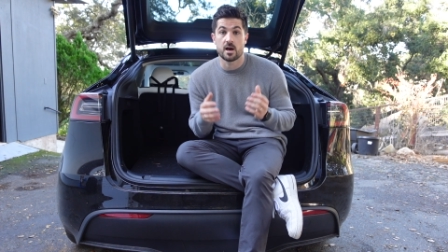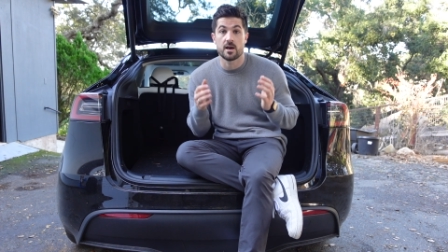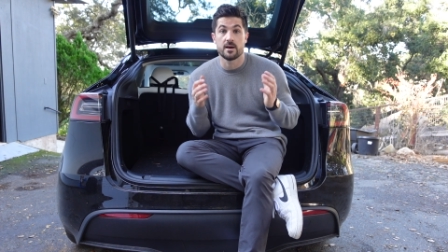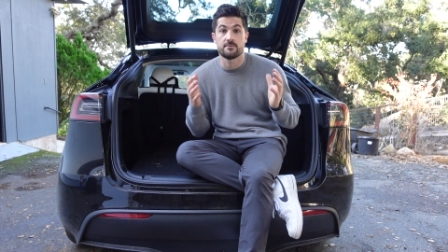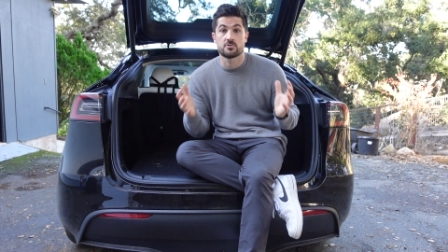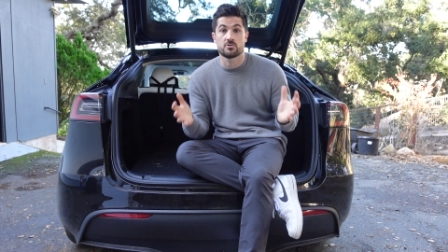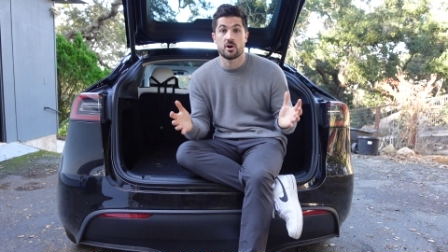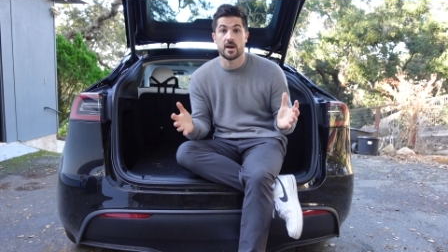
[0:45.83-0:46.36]
I
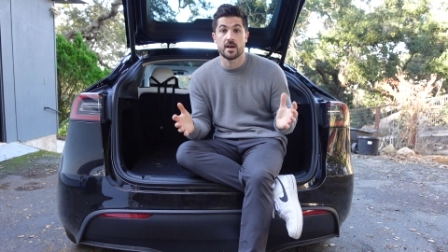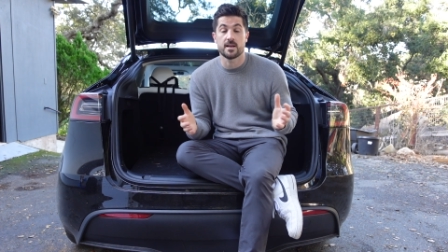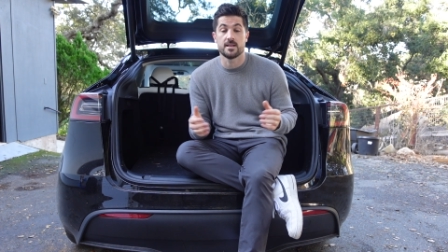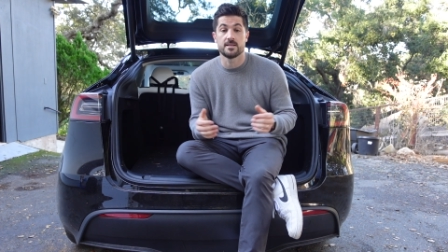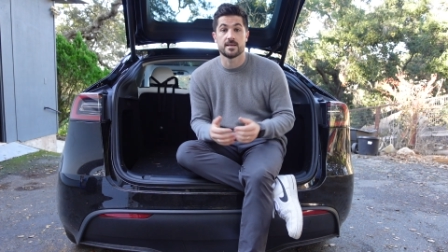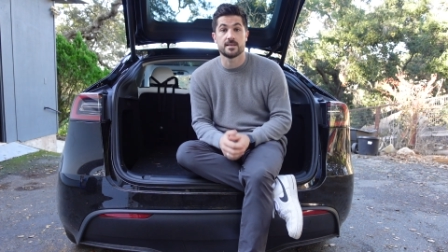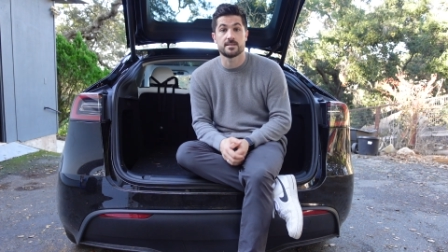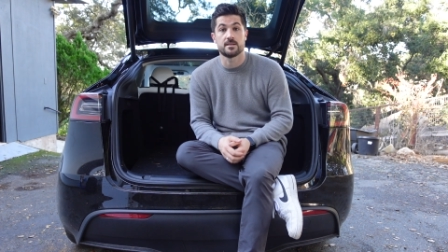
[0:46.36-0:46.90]
have tried and
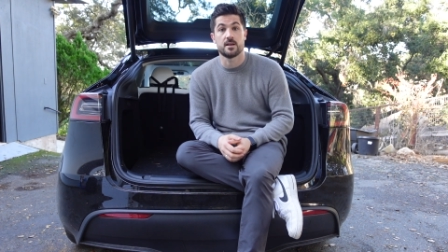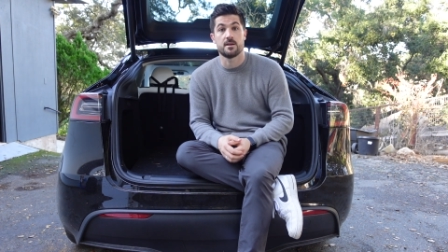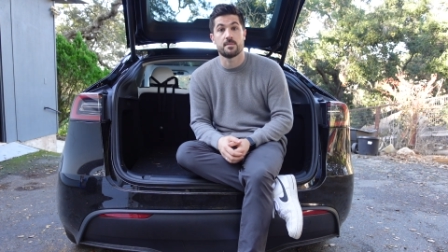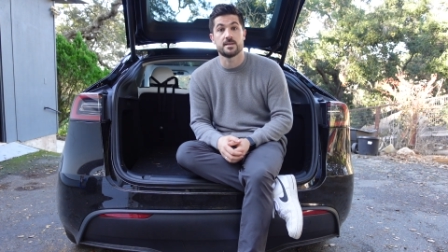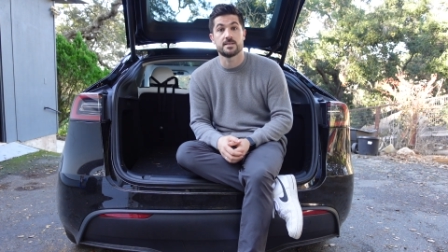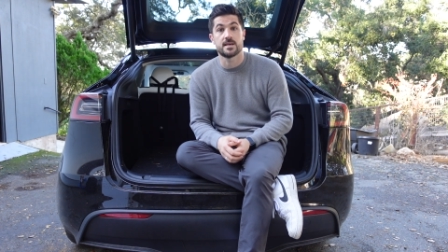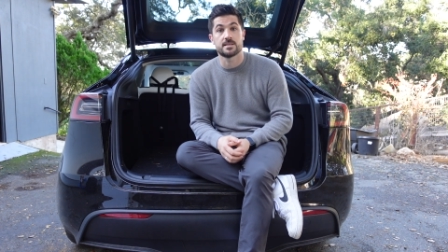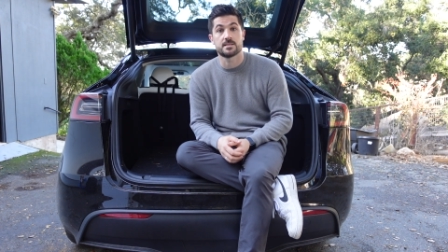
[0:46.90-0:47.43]
tested in
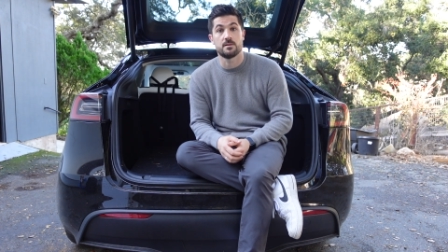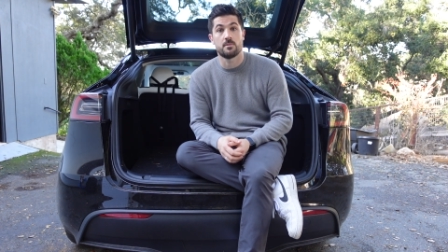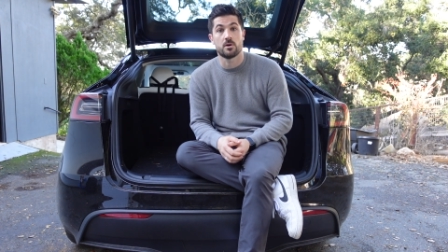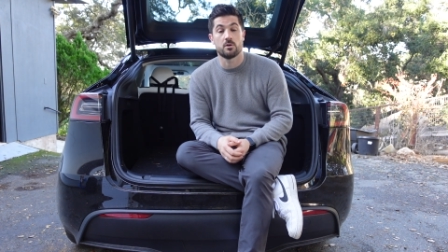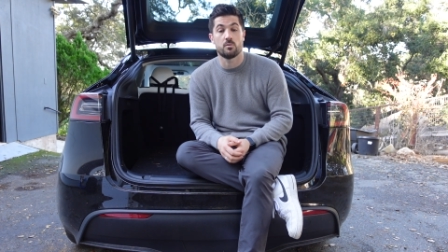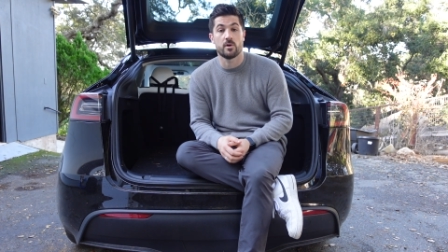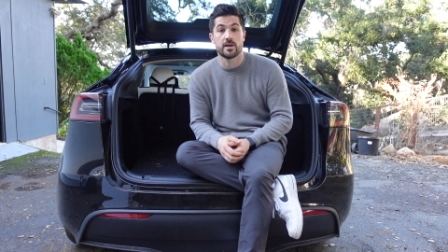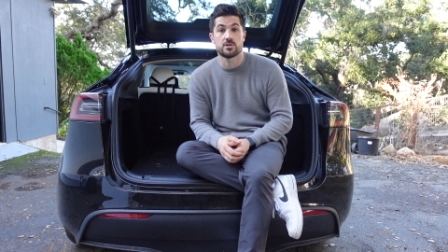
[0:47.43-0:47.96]
my Tesla
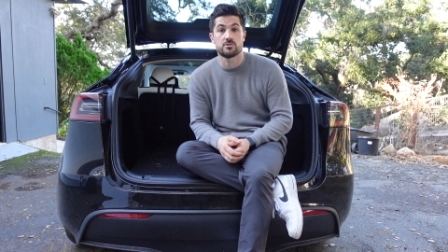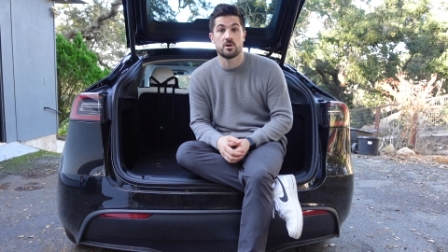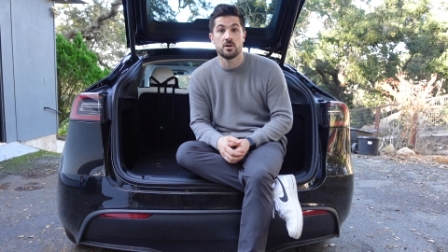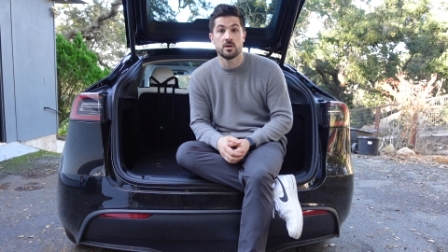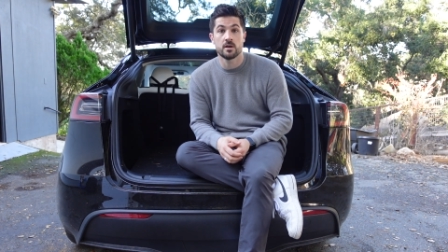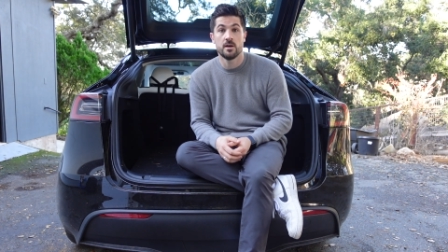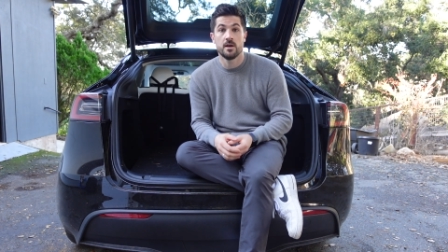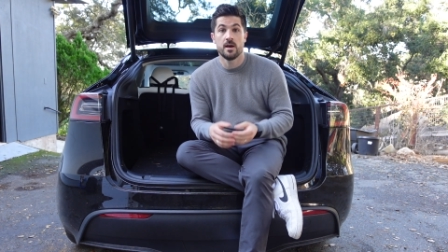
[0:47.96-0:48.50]
Model Y trunk,